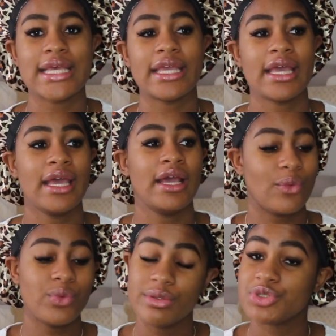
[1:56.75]
Like,
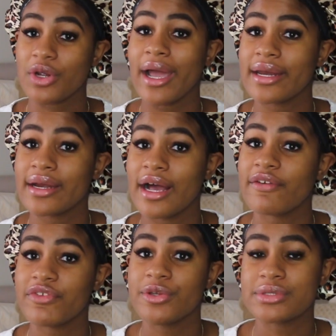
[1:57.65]
we've tried it a
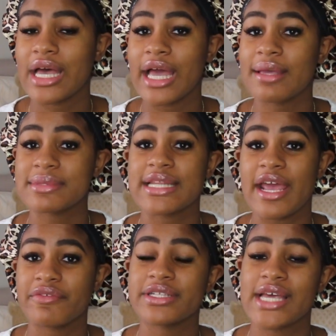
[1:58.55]
few times and
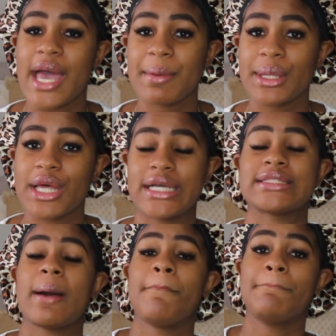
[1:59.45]
every time it looks